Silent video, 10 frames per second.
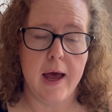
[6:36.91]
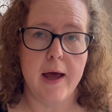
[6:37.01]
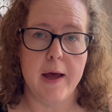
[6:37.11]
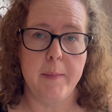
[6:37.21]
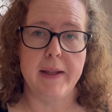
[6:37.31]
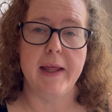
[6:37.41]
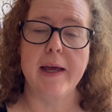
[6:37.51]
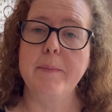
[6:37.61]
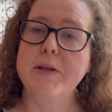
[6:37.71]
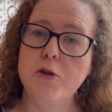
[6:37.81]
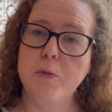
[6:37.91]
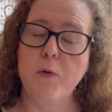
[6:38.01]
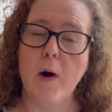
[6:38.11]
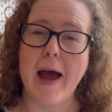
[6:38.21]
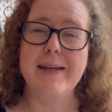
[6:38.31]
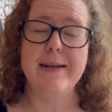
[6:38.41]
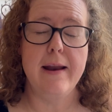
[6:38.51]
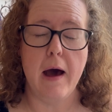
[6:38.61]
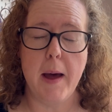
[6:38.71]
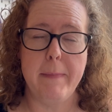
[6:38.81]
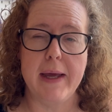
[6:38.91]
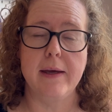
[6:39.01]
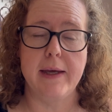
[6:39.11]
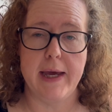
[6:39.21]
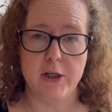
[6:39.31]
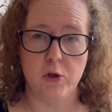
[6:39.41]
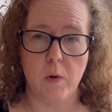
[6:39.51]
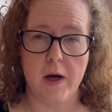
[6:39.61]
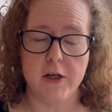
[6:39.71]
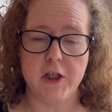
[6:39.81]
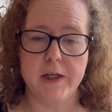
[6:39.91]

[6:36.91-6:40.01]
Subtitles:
And like I mentioned before, I did not make a gauge swatch.